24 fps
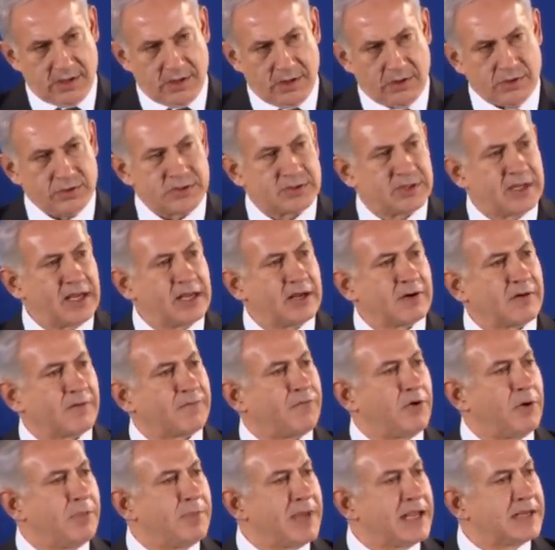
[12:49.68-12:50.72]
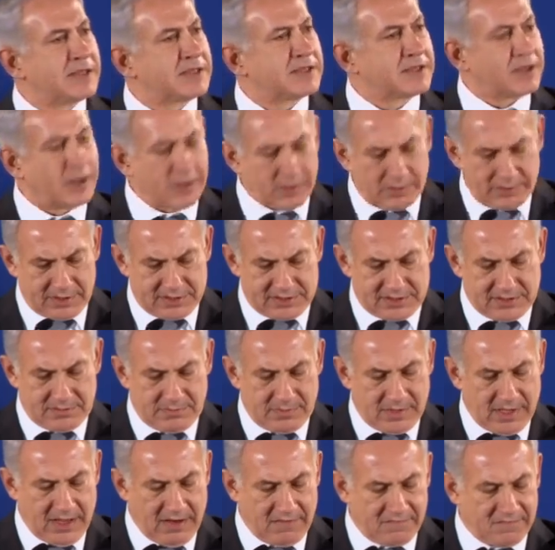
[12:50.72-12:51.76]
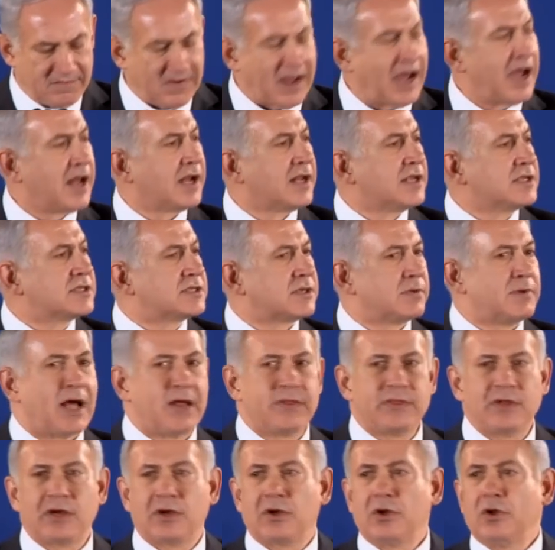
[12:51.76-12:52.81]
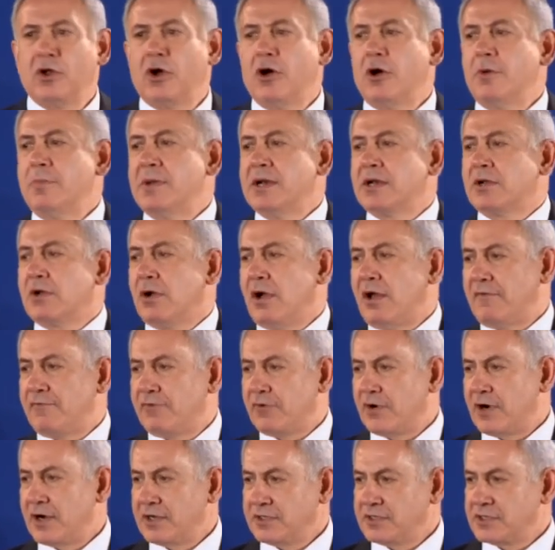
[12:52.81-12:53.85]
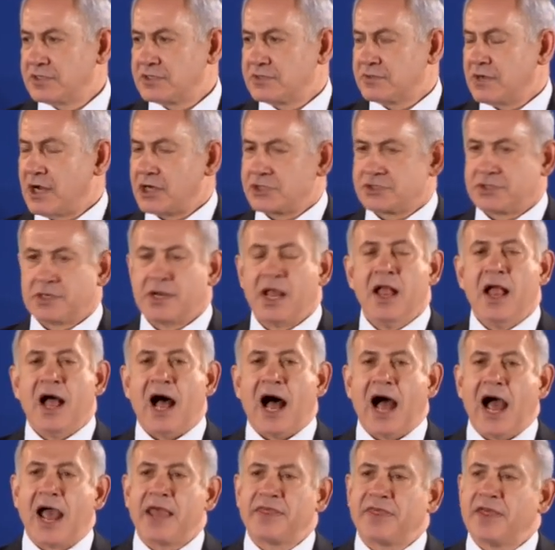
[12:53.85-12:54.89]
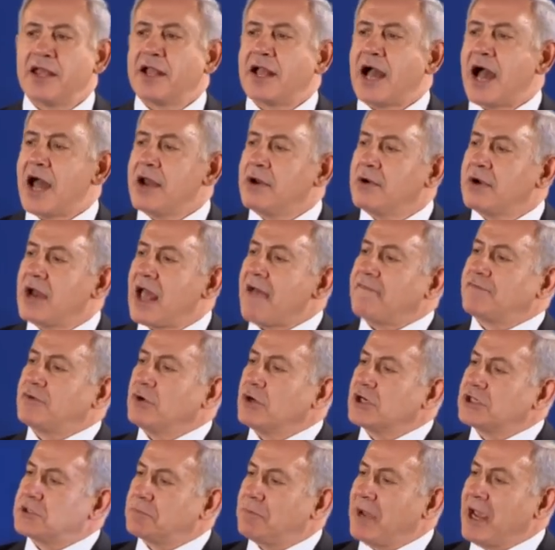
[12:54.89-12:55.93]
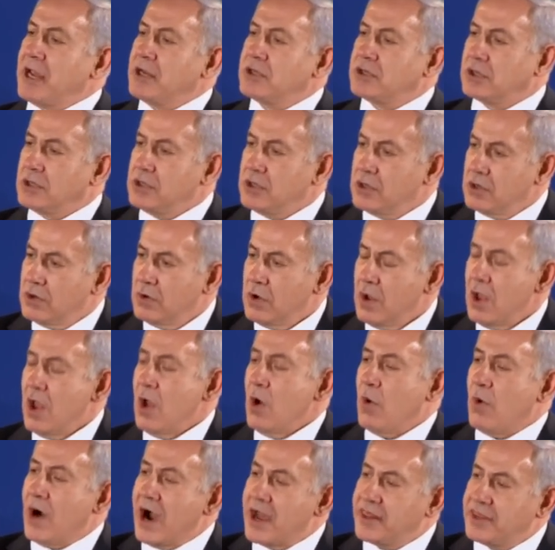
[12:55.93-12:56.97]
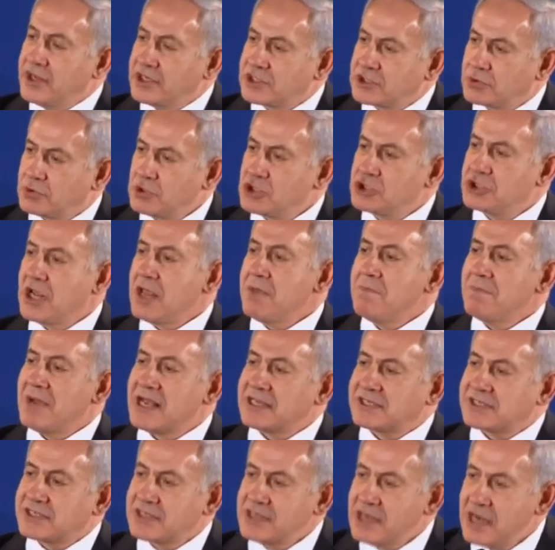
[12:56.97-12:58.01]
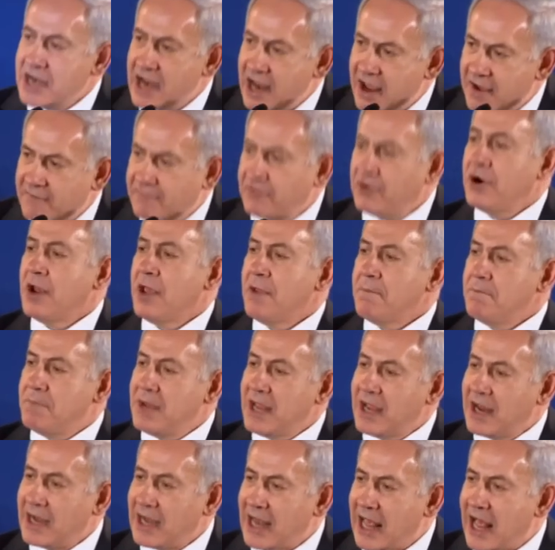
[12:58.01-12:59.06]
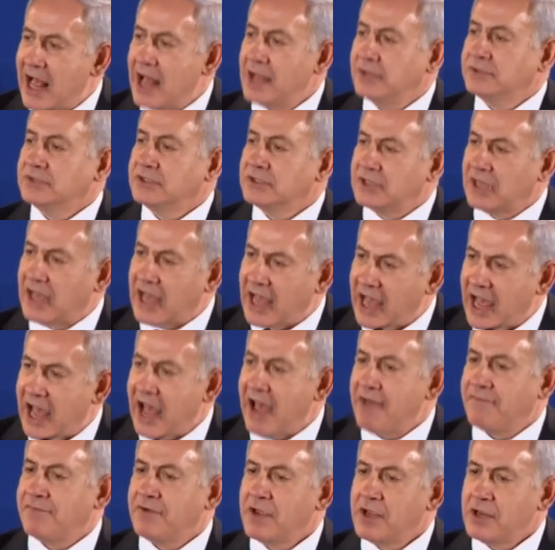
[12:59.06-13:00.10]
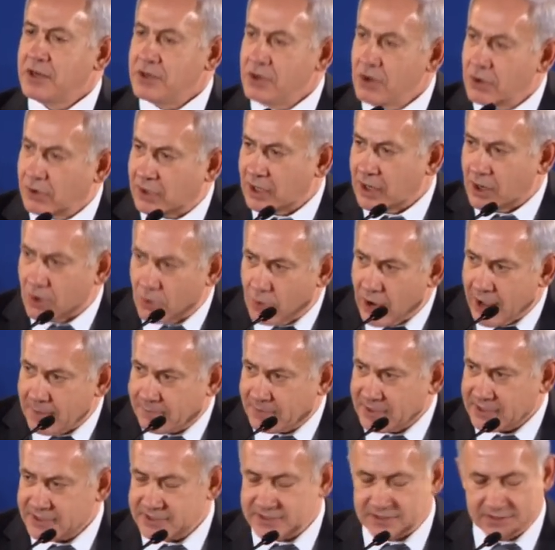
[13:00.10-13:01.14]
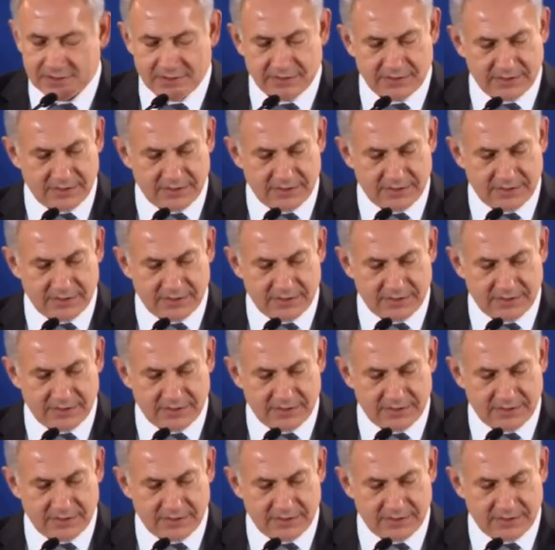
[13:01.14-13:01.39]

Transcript: whose leader foment terrorism and violence around the globe and call for our destruction, I think I don't have to explain to you why this regime must never be allowed to have nuclear weapons.